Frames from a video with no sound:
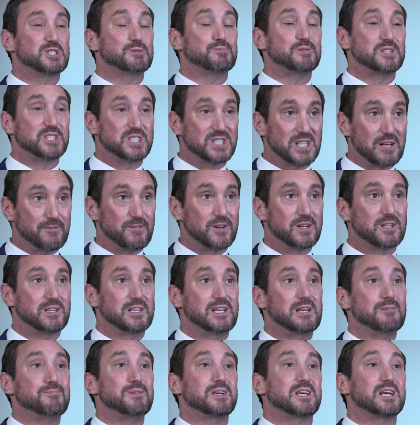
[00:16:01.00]

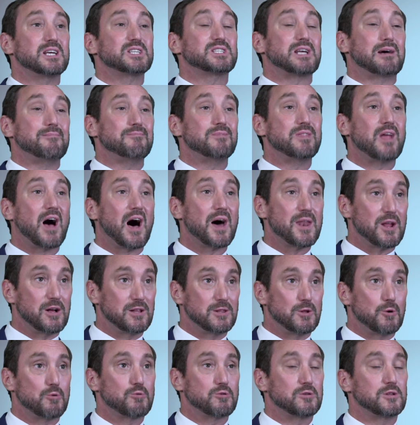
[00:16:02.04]
specifically because I'm not a
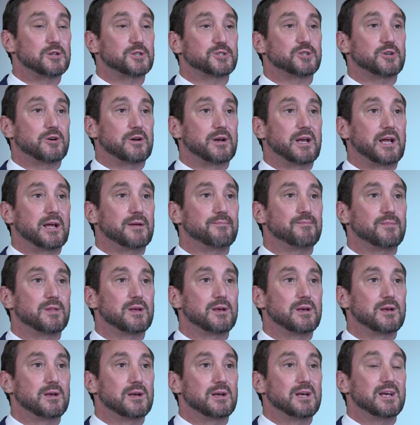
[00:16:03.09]
local attorney.
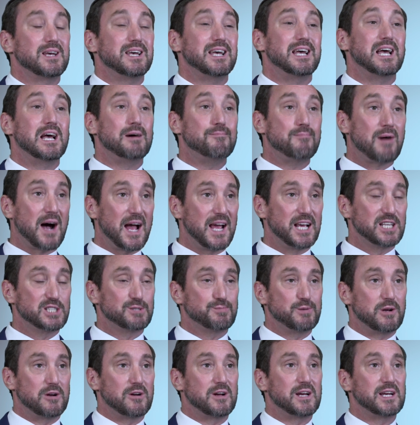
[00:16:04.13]
In my
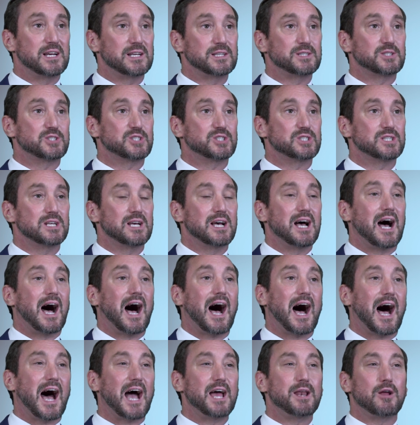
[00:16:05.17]
experience,
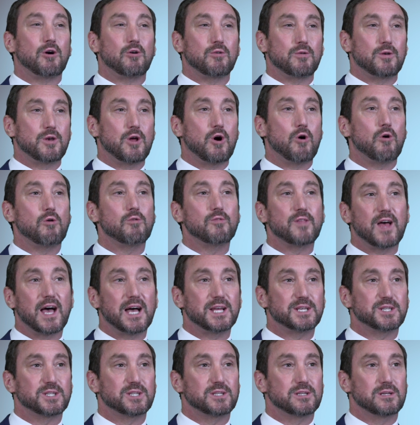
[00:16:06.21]
I don't know
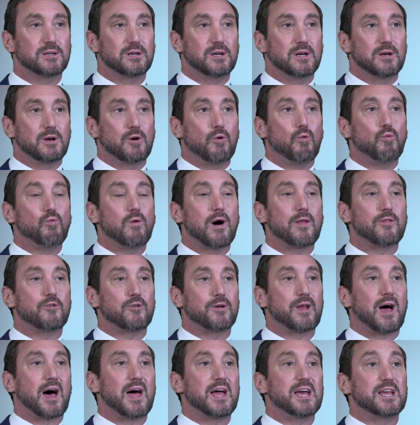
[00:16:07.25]
that whether
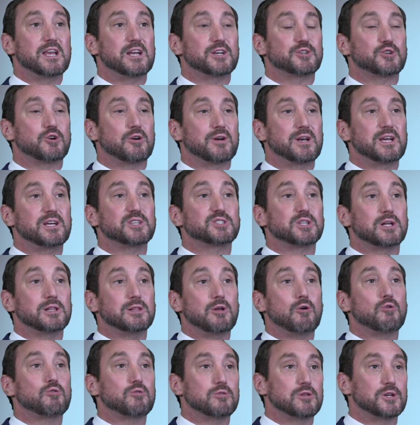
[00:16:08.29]
or not an attorney is a
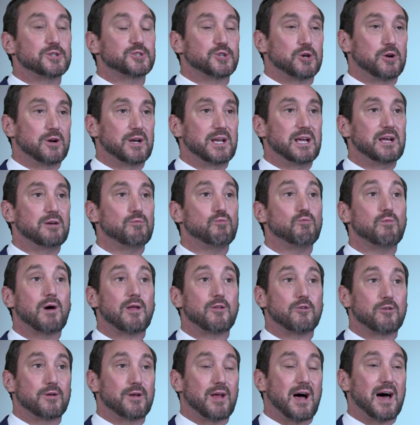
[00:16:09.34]
local attorney,
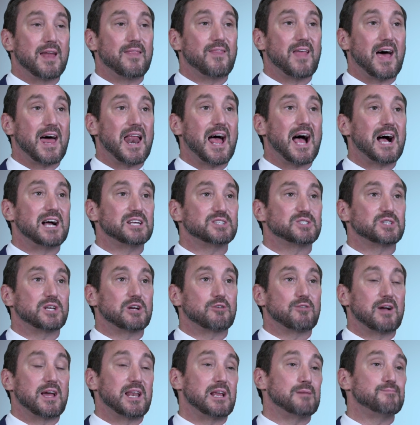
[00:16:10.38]
whether or not that has a
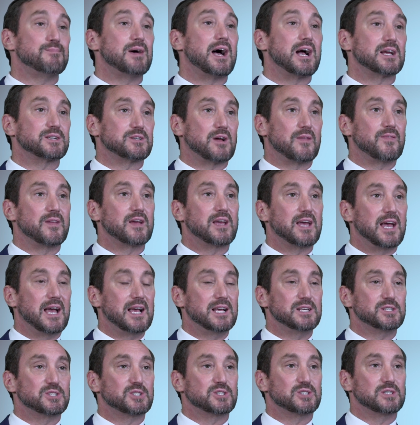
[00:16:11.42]
great impact on the
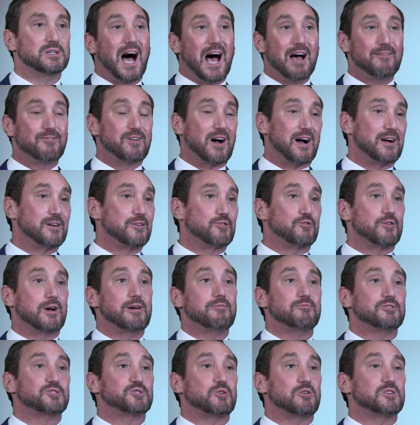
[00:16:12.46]
case. I've gotten
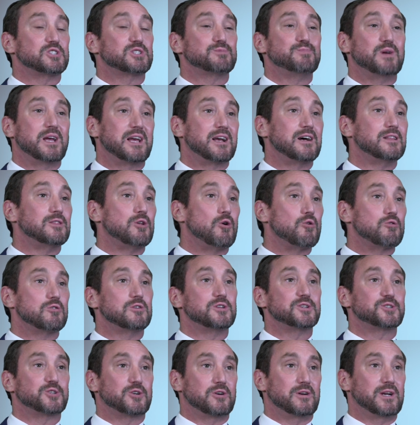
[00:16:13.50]
great results being a
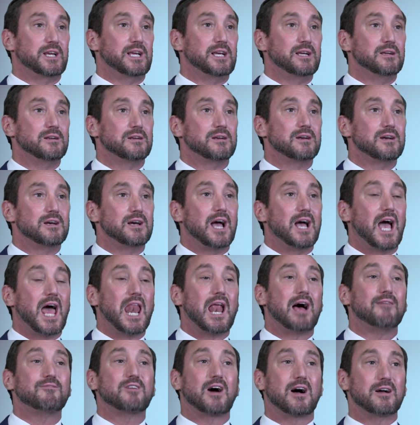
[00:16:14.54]
local attorney,
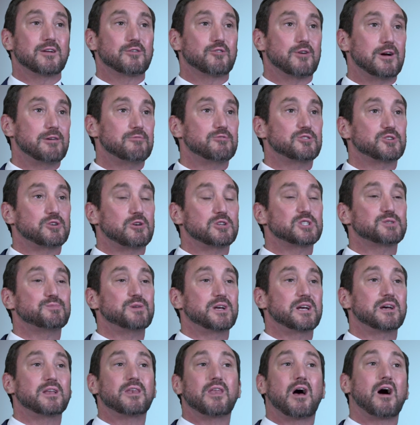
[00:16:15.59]
and I've gotten great results
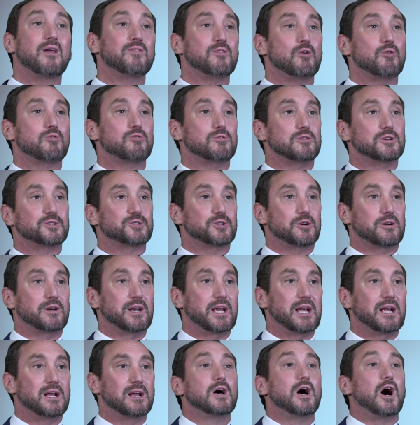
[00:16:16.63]
being a non-local
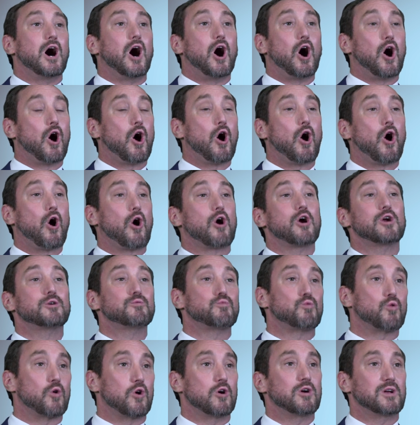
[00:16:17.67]
attorney. A
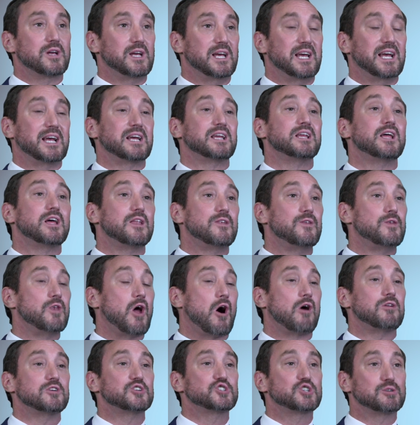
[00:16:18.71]
hard-working,
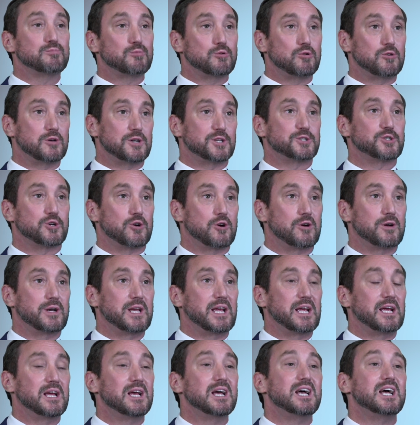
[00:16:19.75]
knowledgeable
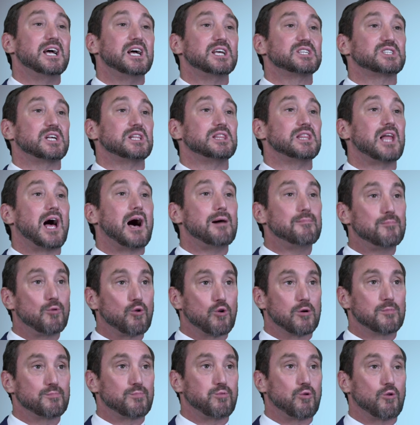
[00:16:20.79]
attorney is a lot
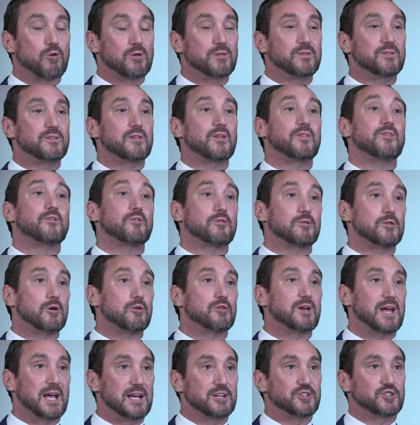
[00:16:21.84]
more important than their
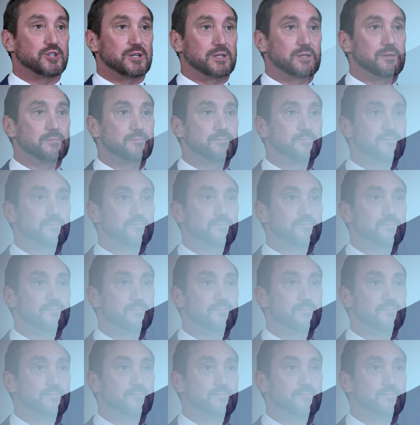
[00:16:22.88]
location.